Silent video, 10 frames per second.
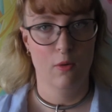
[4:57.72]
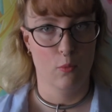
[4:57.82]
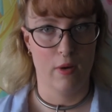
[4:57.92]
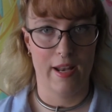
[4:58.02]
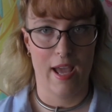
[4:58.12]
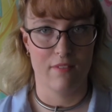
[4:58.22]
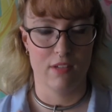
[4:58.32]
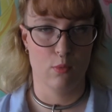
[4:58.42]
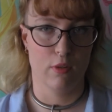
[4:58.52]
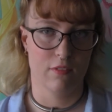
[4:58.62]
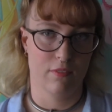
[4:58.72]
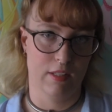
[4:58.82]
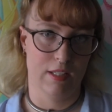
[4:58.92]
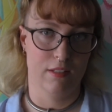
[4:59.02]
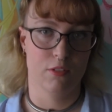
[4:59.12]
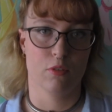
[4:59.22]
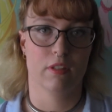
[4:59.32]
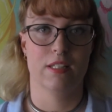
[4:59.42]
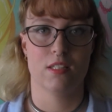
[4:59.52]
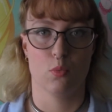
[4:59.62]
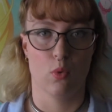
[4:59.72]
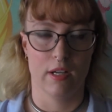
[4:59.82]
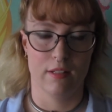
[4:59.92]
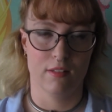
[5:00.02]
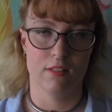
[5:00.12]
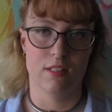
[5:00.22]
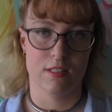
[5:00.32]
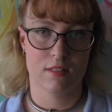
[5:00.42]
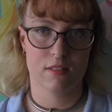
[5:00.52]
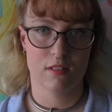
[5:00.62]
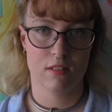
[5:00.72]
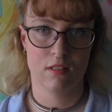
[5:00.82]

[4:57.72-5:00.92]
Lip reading: when having one of these, or at least one this